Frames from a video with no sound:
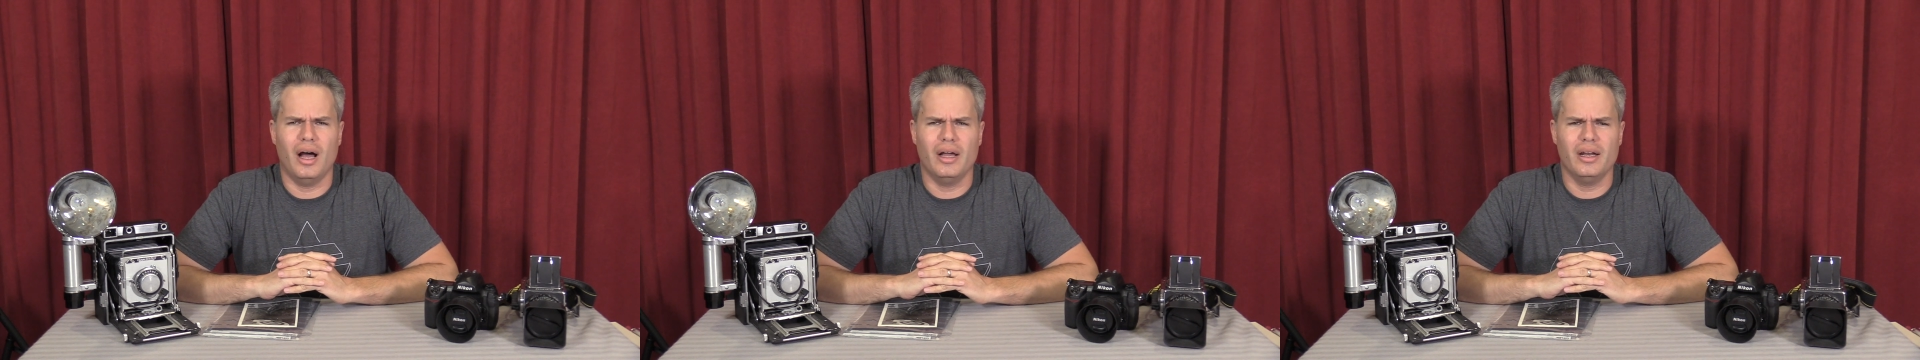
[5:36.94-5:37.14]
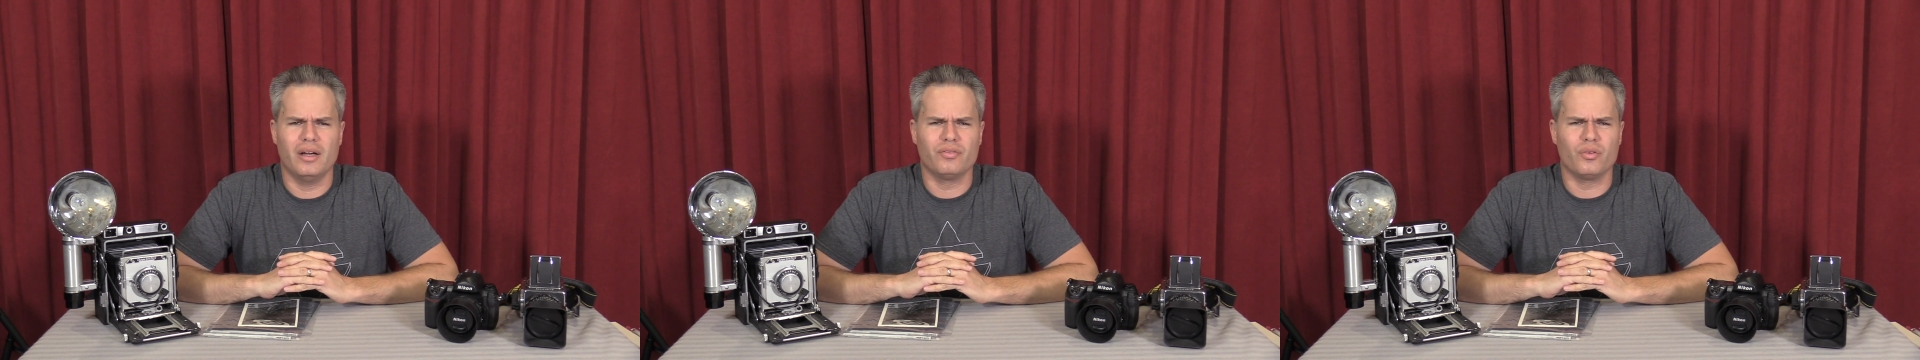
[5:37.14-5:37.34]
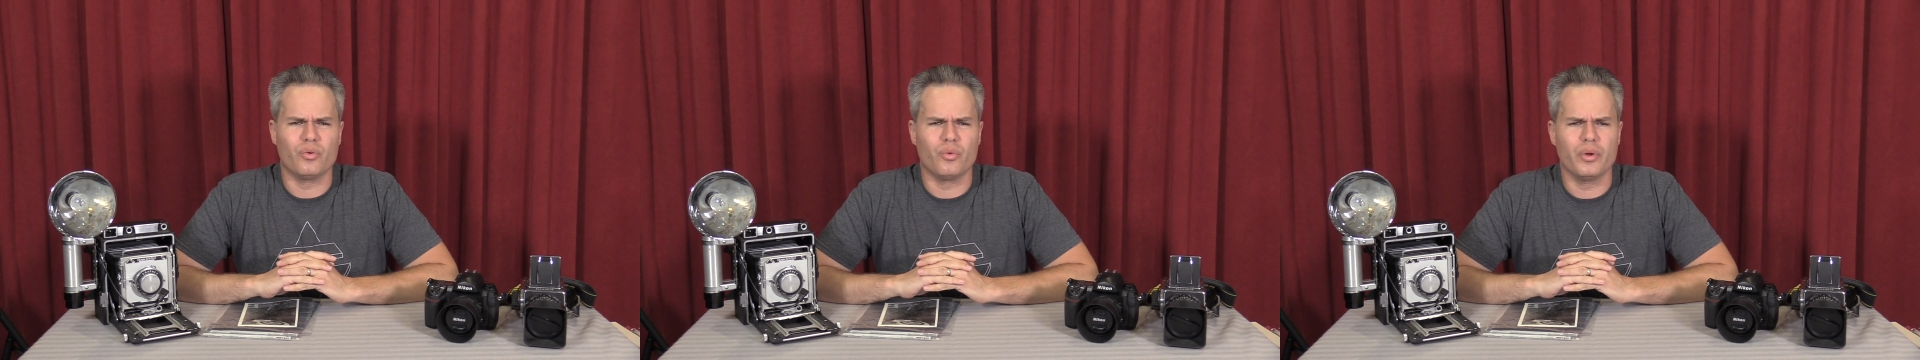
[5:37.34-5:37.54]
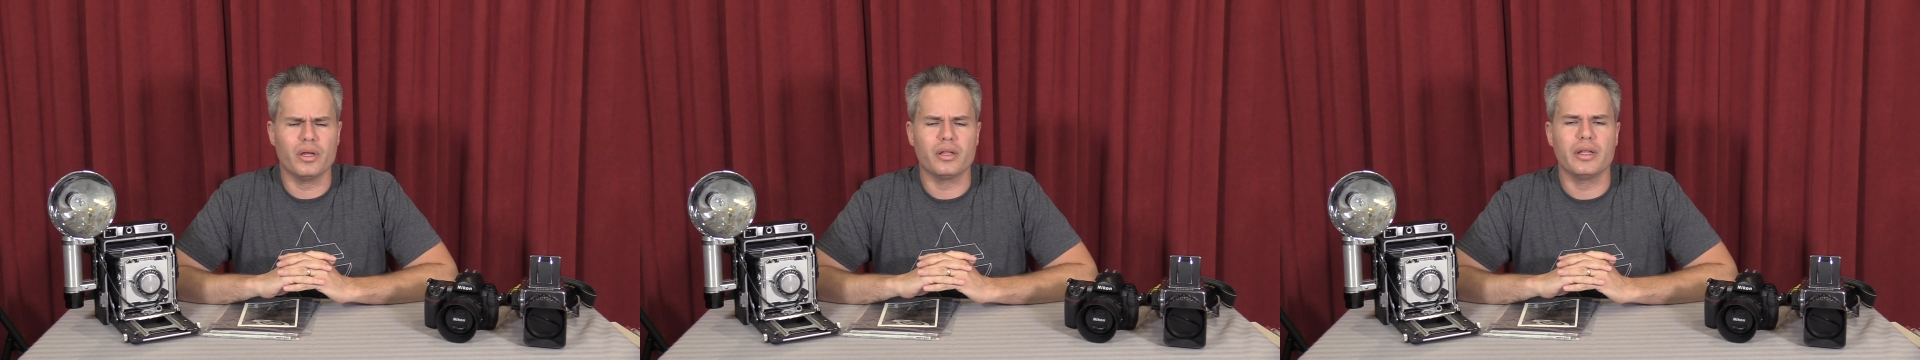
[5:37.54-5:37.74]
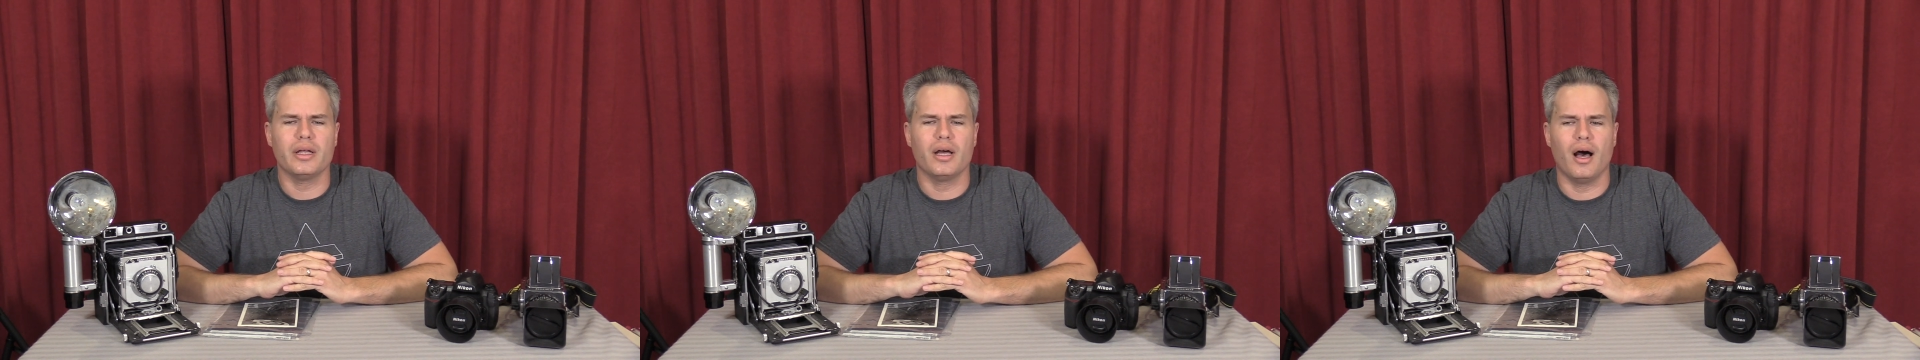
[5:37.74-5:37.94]
I never
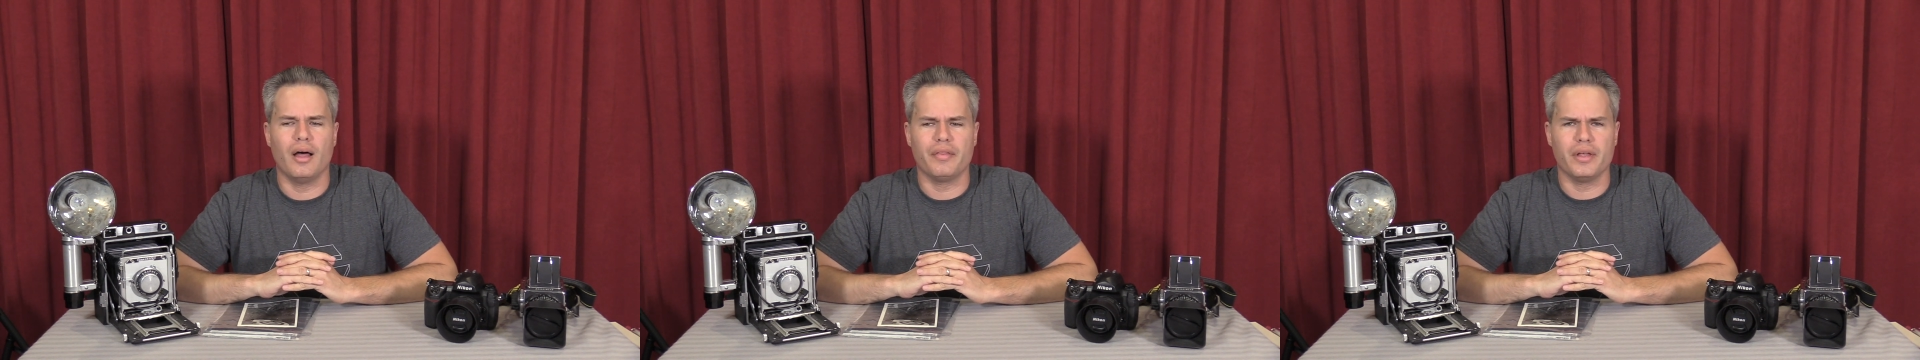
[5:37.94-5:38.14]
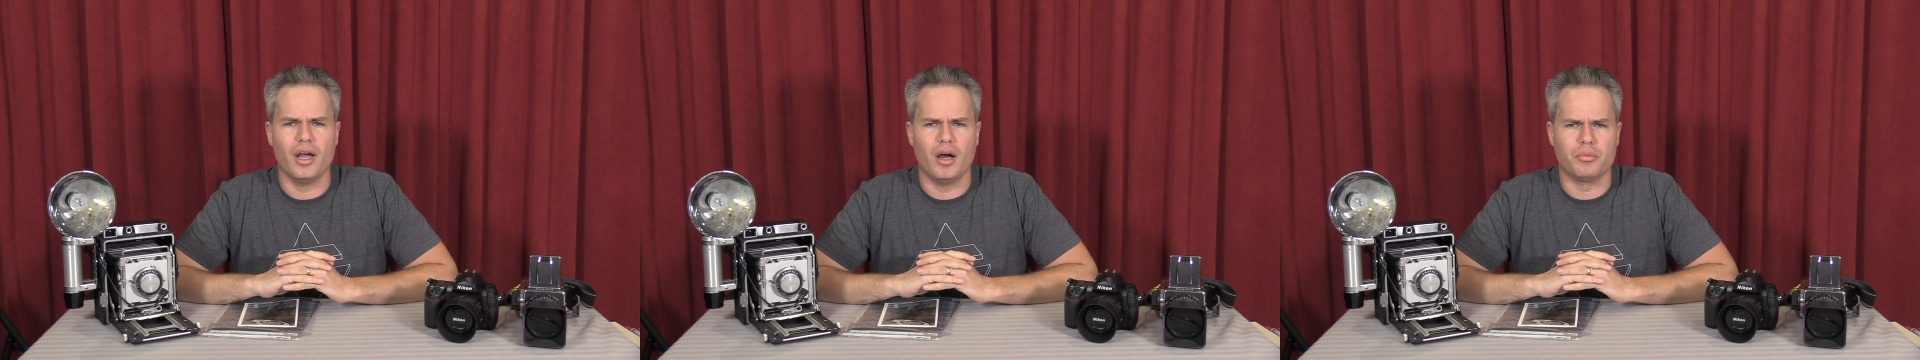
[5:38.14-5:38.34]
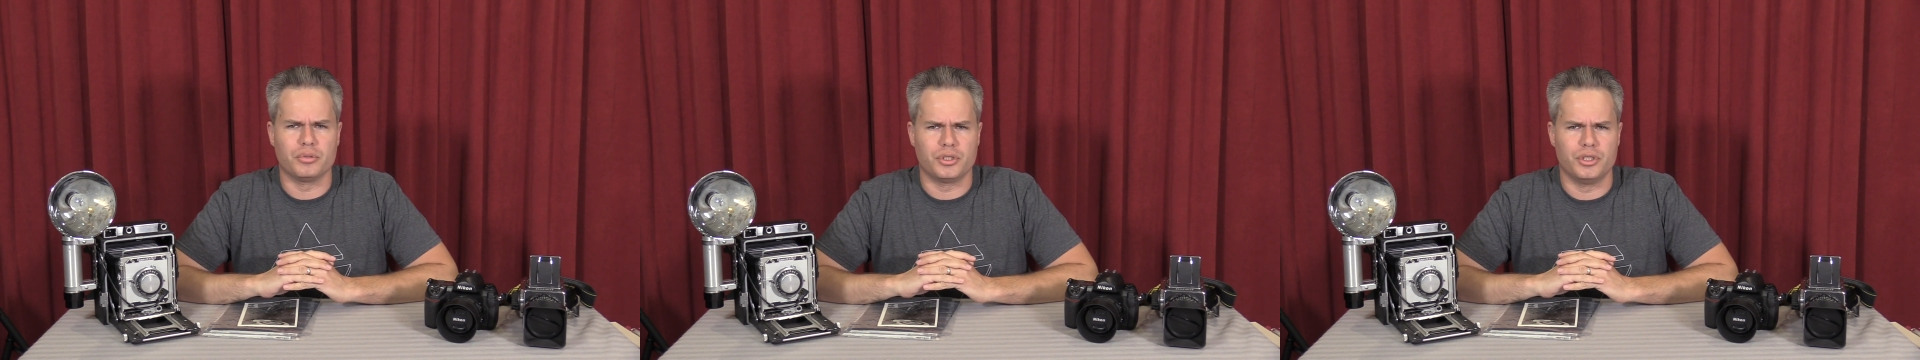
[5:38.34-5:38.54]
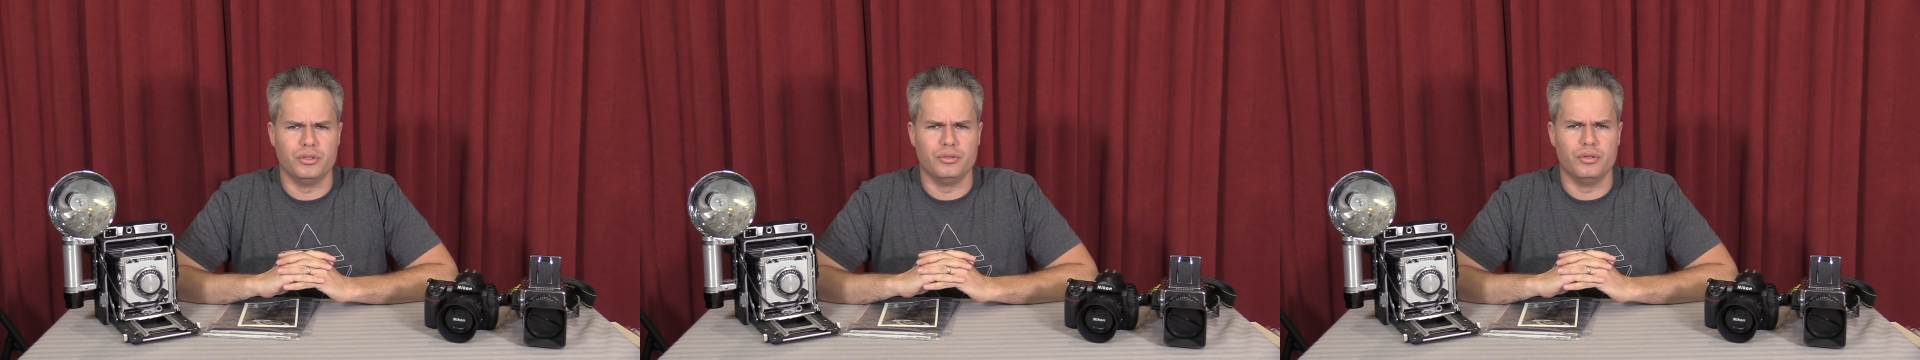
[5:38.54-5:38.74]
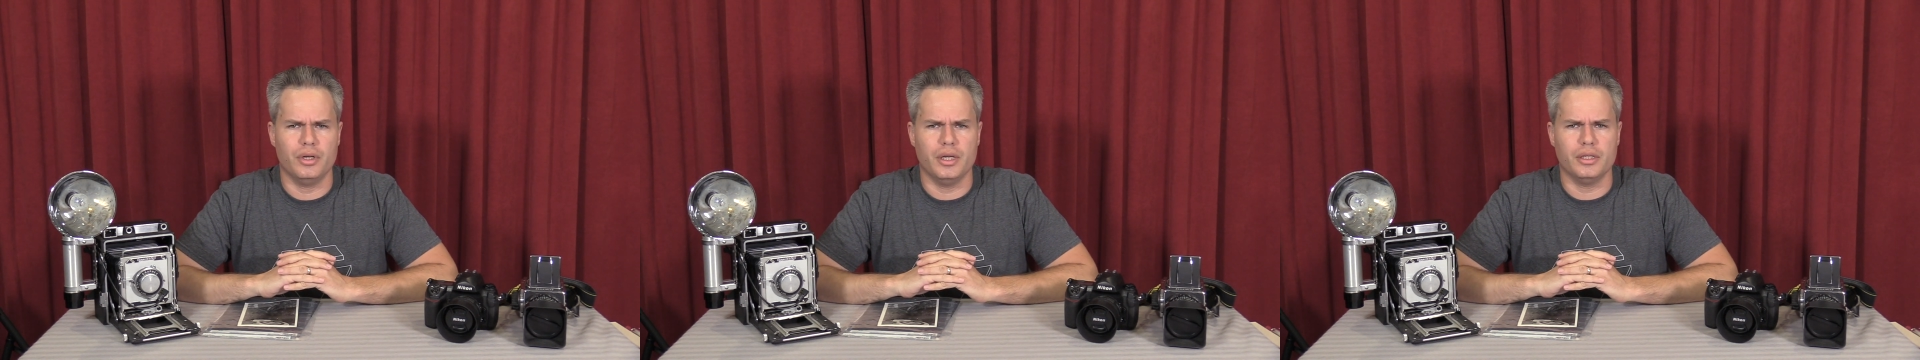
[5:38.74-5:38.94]
really got the
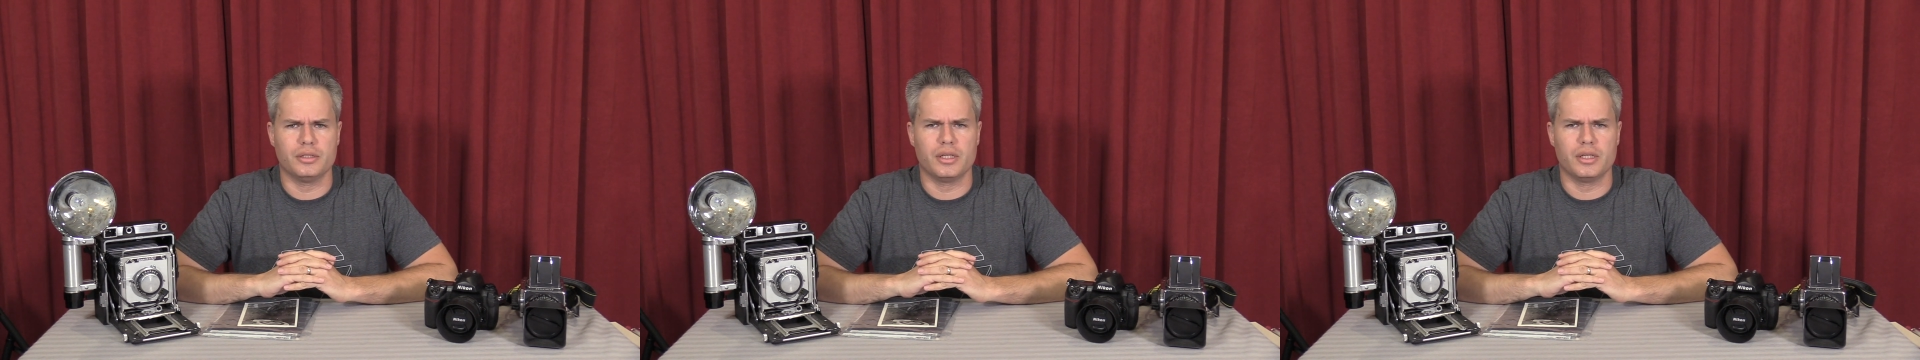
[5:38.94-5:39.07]
opportunity